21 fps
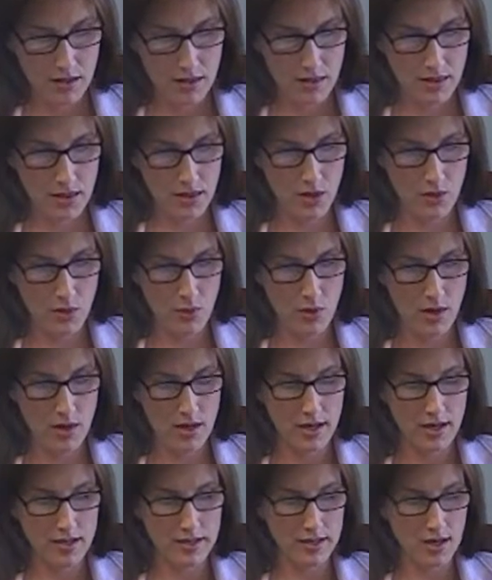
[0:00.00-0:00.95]
There
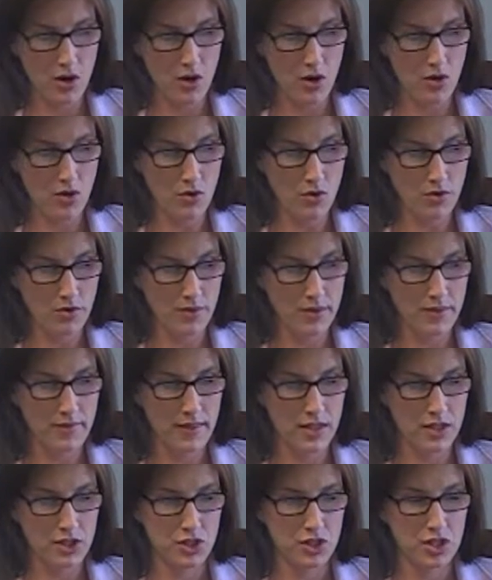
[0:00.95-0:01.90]
was on
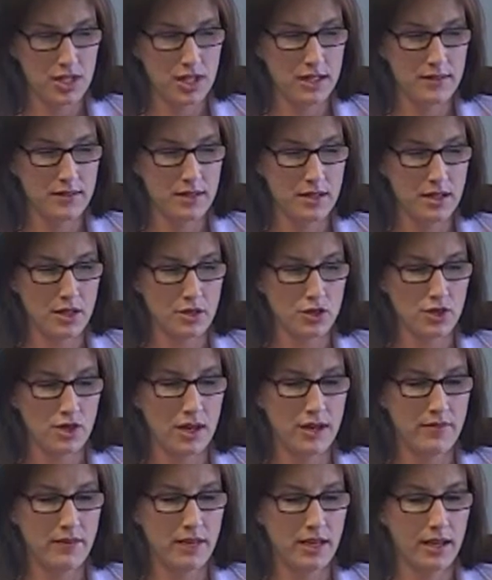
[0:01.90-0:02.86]
that sheet that Dr.
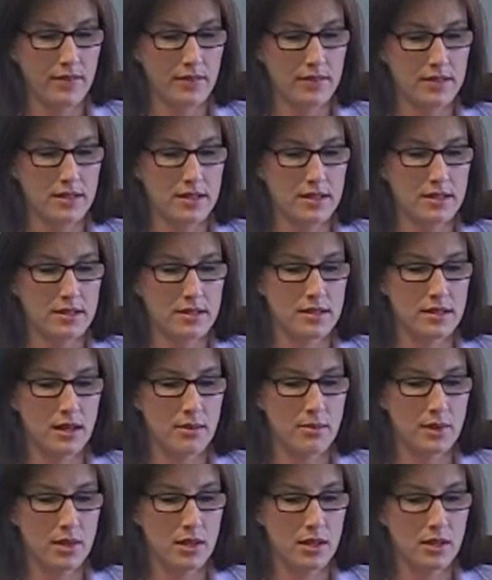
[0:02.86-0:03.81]
Craven gave us this
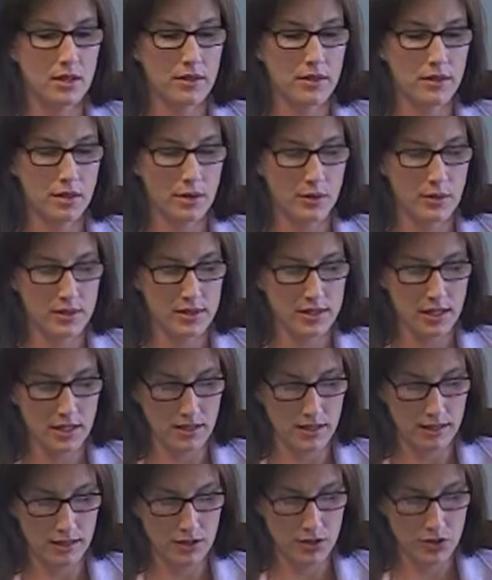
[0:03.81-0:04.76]
summer, there was a
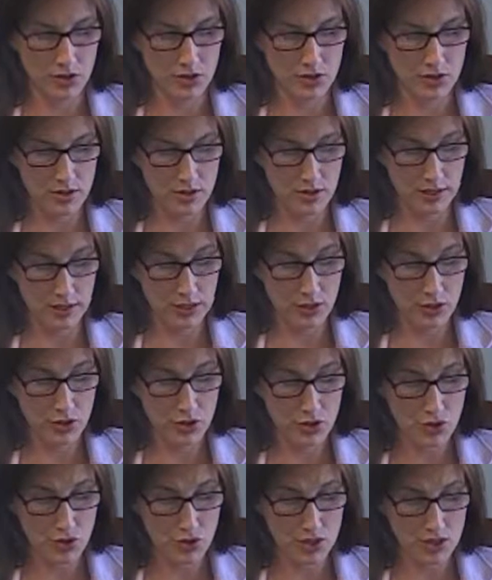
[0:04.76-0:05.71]

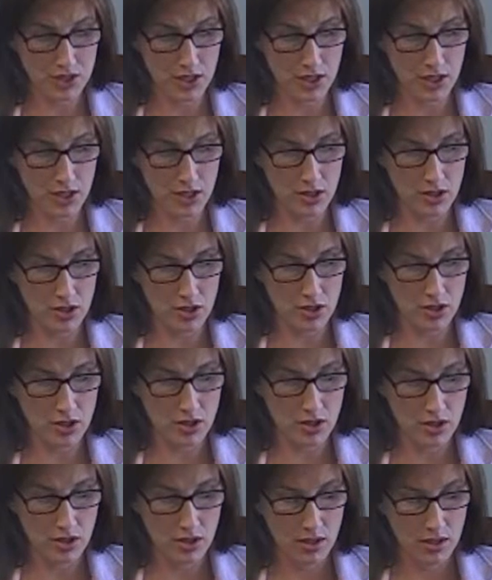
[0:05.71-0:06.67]
literature search,
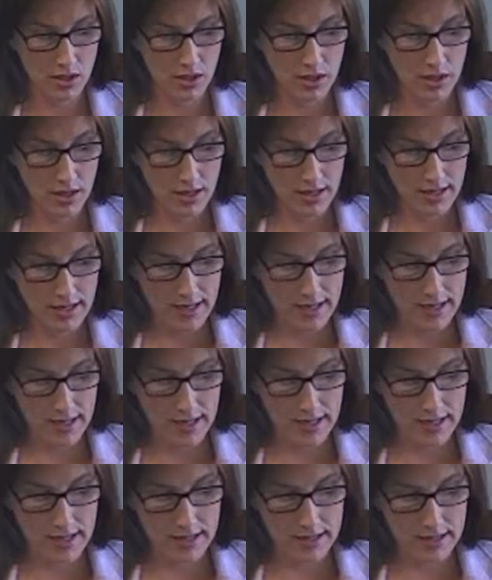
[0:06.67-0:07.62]

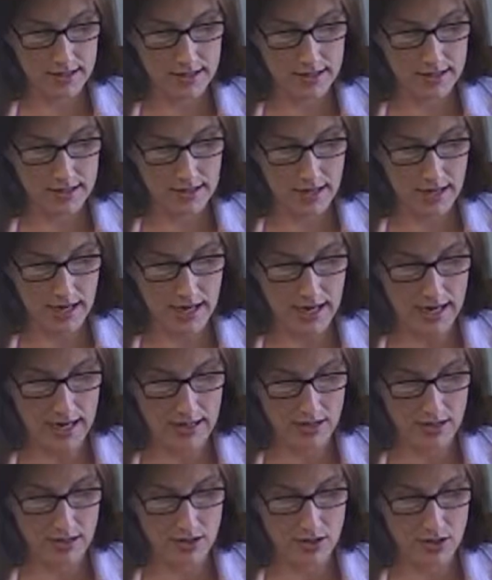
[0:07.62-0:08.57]
and I
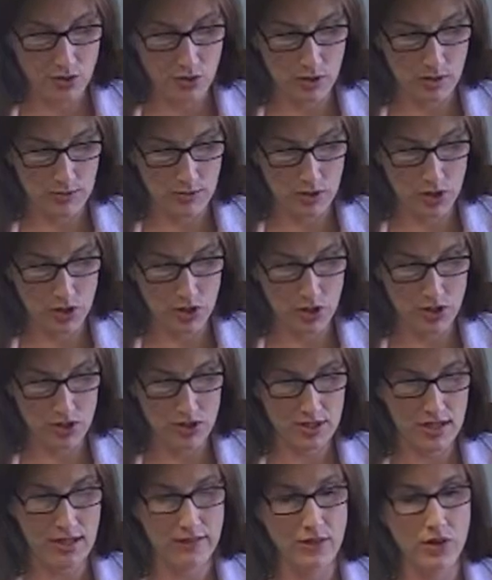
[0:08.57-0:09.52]
had descriptors,
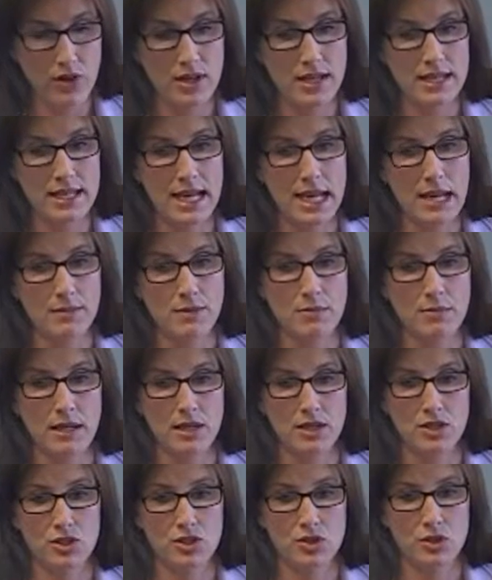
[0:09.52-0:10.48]
and I've already named my
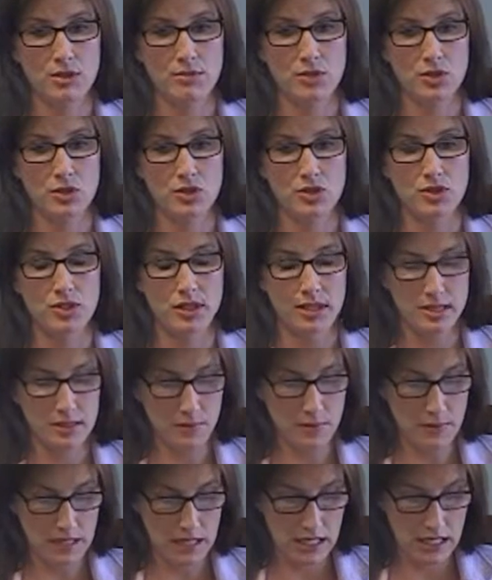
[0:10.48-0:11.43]
descriptors as
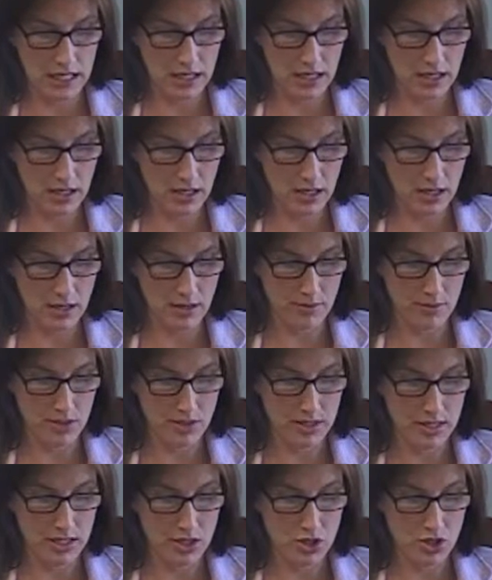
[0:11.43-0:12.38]
being
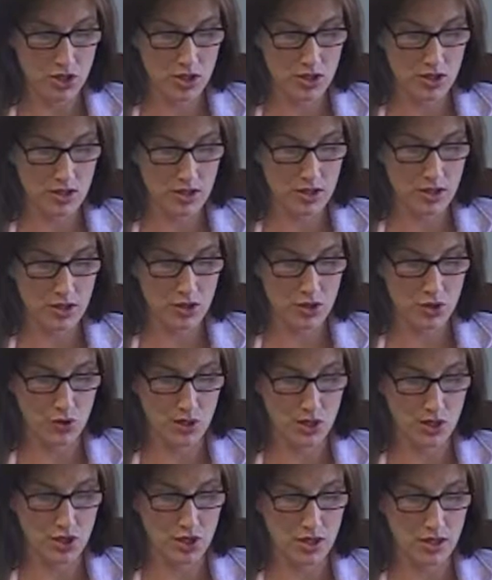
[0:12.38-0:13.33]
retention,
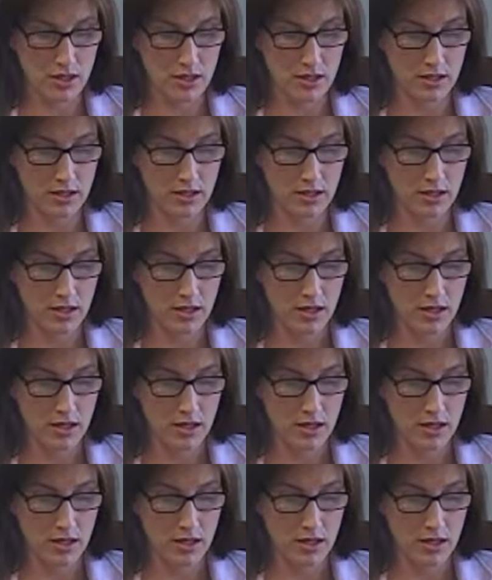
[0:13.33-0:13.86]
attrition,